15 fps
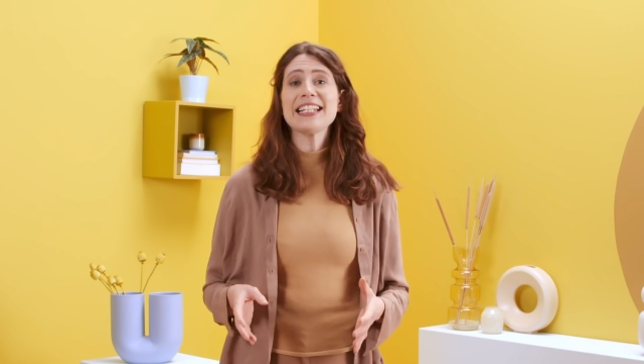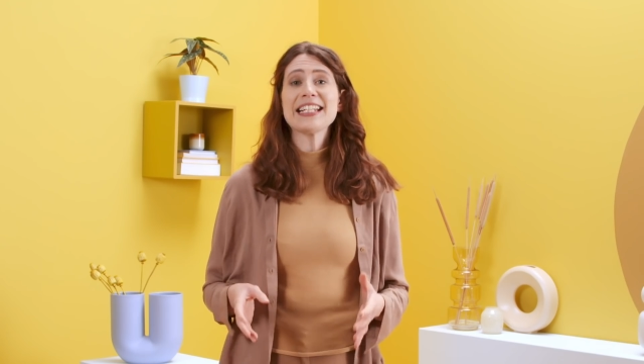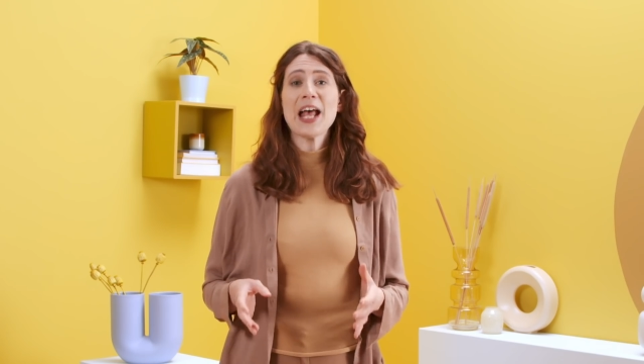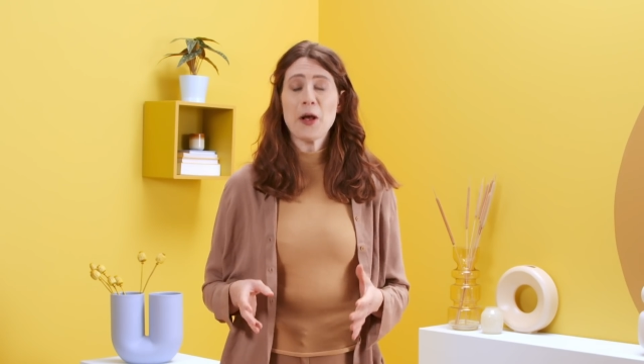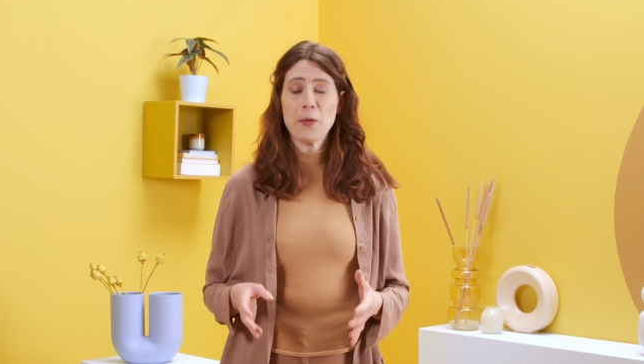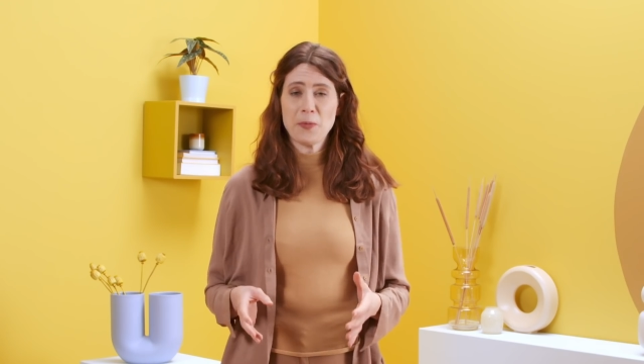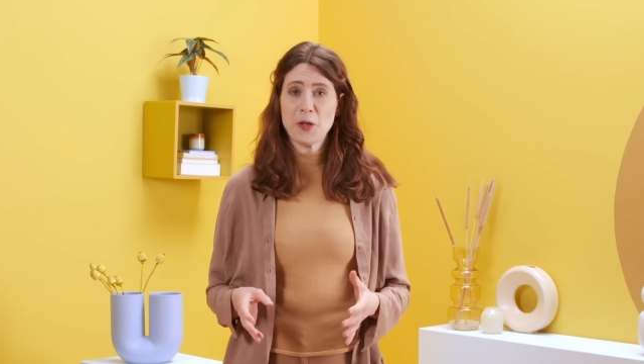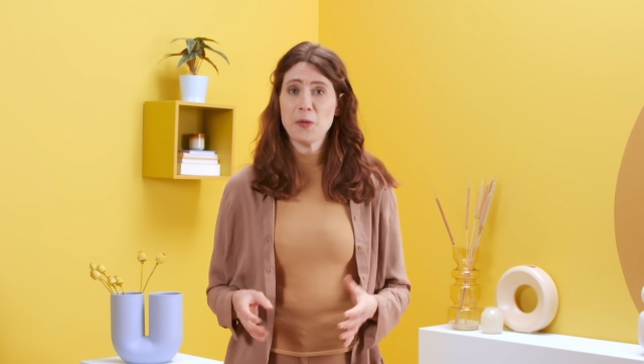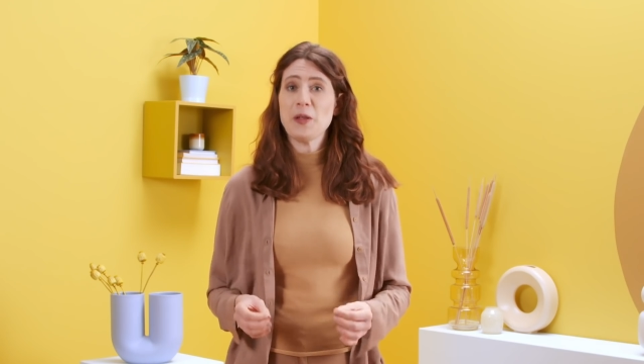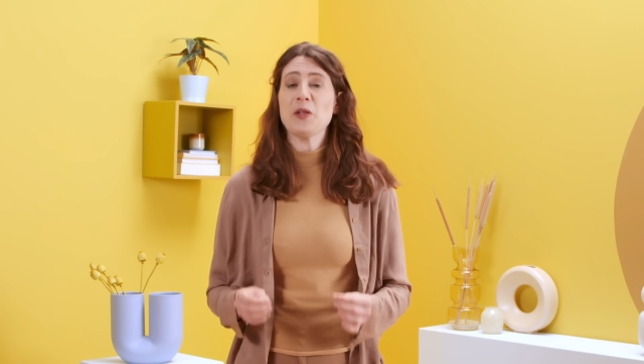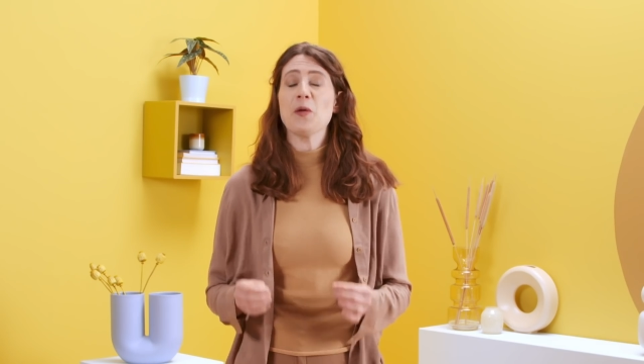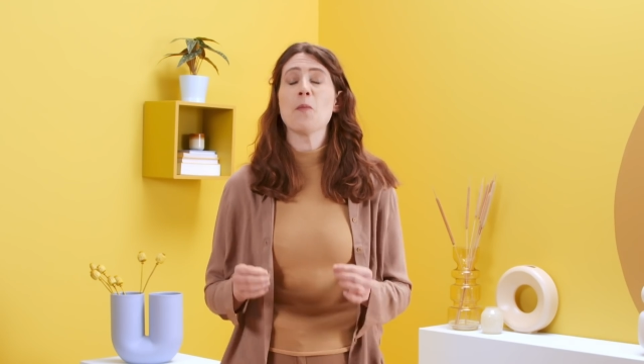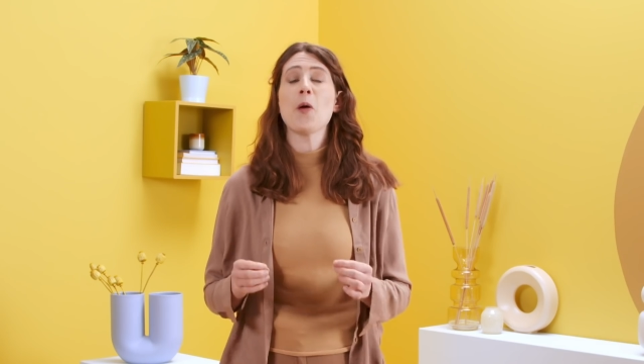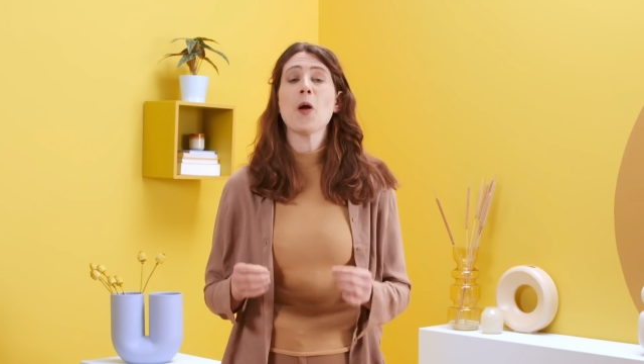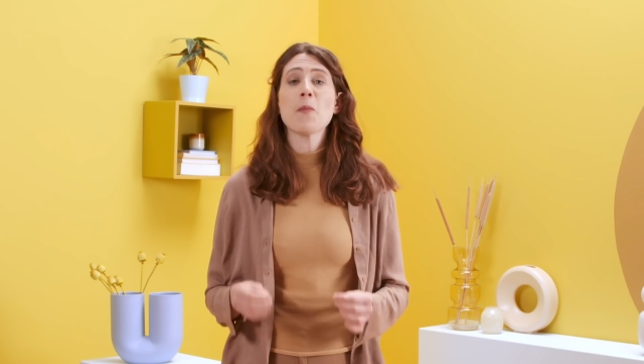to help you with
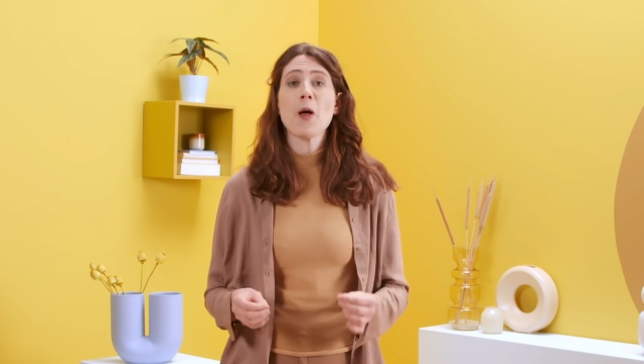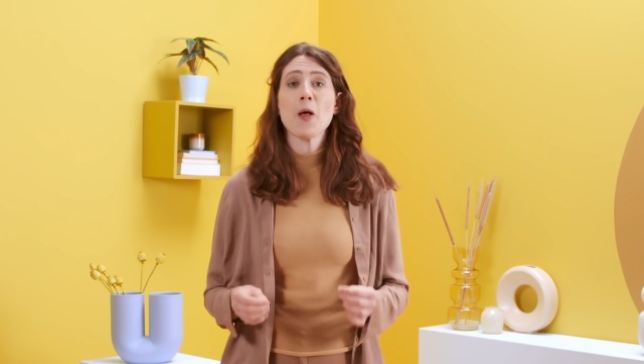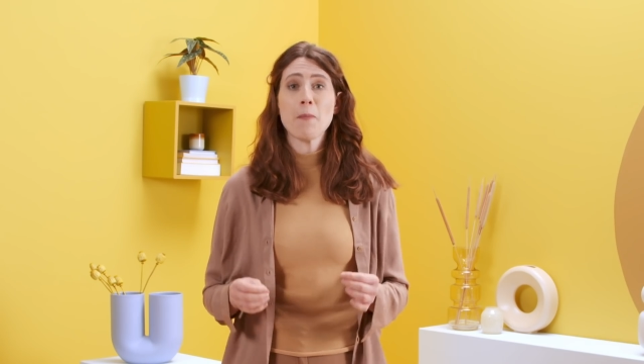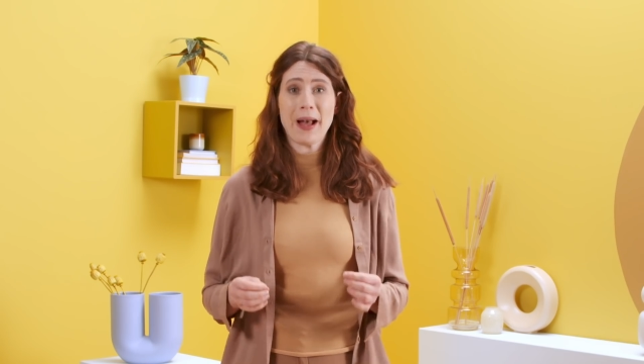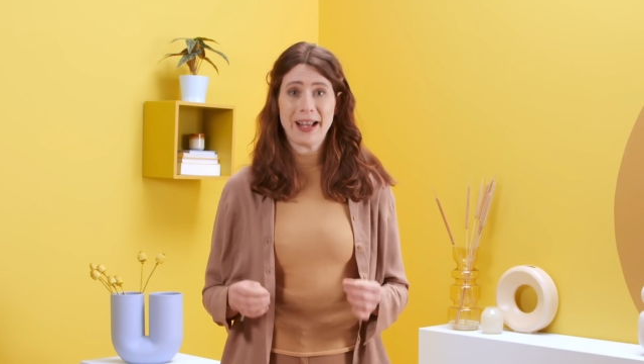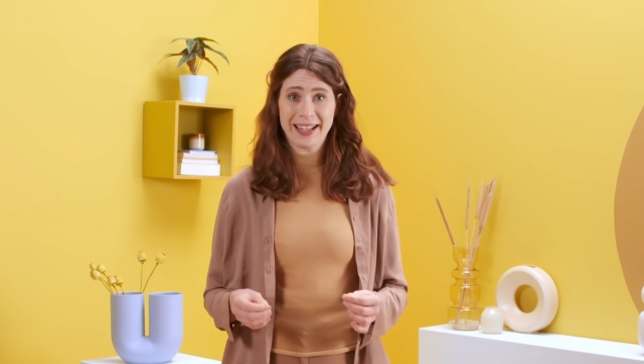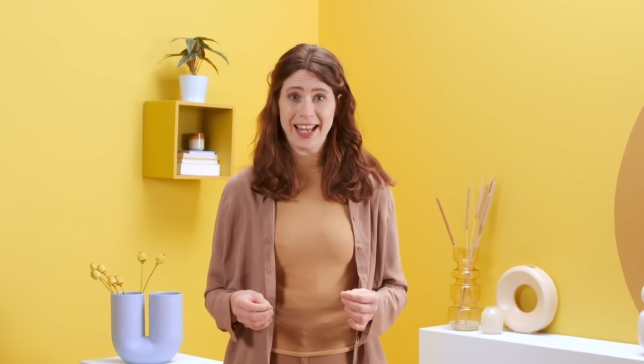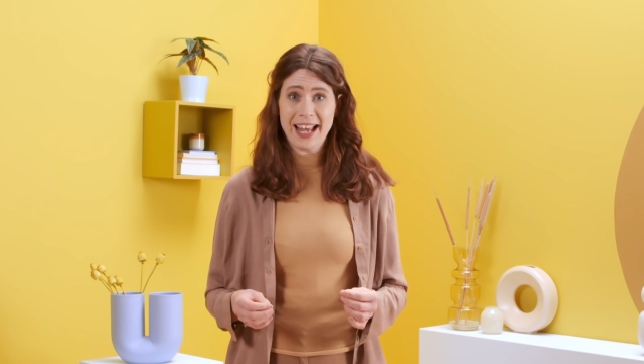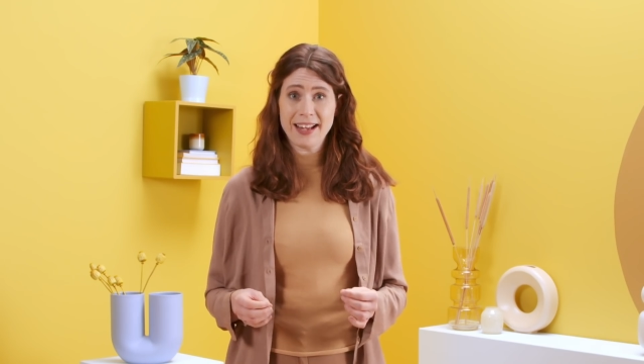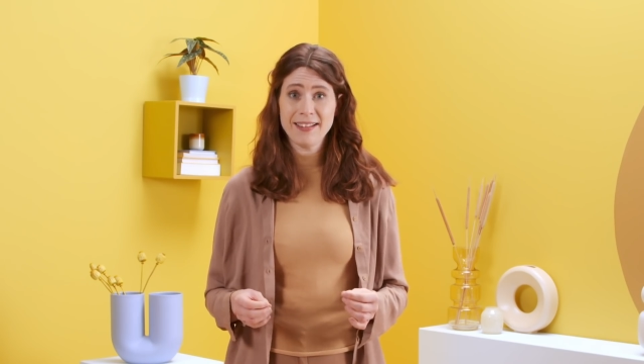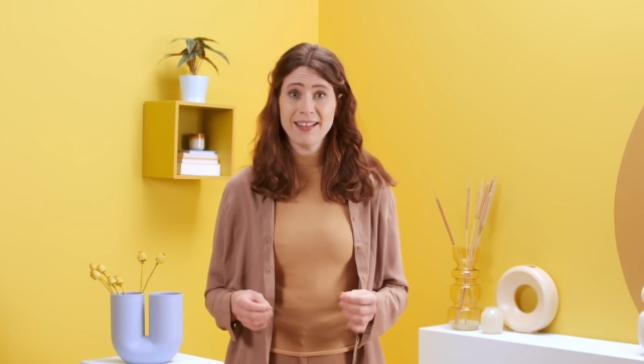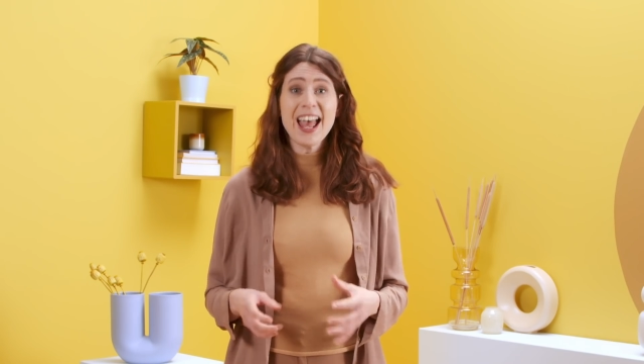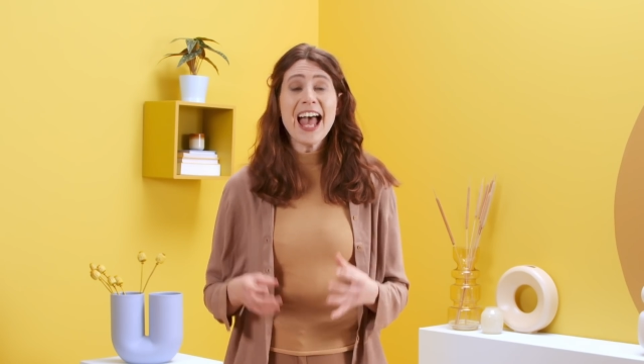your mobile banking,